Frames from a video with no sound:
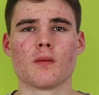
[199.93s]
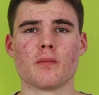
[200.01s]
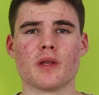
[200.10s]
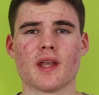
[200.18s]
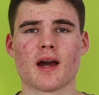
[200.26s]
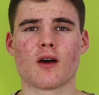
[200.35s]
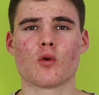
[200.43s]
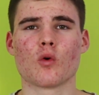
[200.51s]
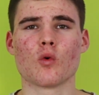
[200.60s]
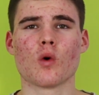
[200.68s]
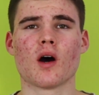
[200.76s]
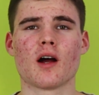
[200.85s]
But now
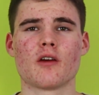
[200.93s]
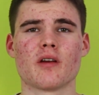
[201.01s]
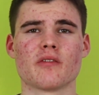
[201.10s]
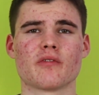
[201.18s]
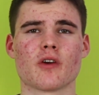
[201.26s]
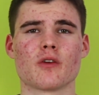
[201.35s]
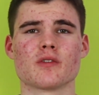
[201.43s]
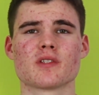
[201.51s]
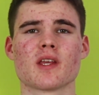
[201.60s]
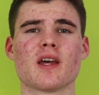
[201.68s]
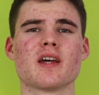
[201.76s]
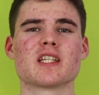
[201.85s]
all higher end
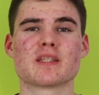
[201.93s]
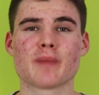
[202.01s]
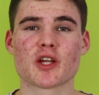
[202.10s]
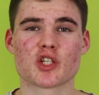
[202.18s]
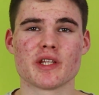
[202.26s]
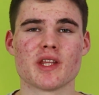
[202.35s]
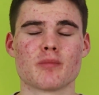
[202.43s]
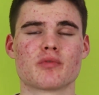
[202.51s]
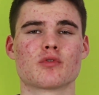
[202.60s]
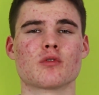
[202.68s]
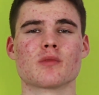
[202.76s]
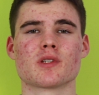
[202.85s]
phones, especially their
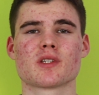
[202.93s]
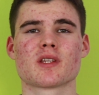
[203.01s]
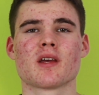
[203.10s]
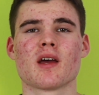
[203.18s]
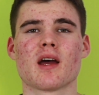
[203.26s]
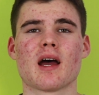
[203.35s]
performance,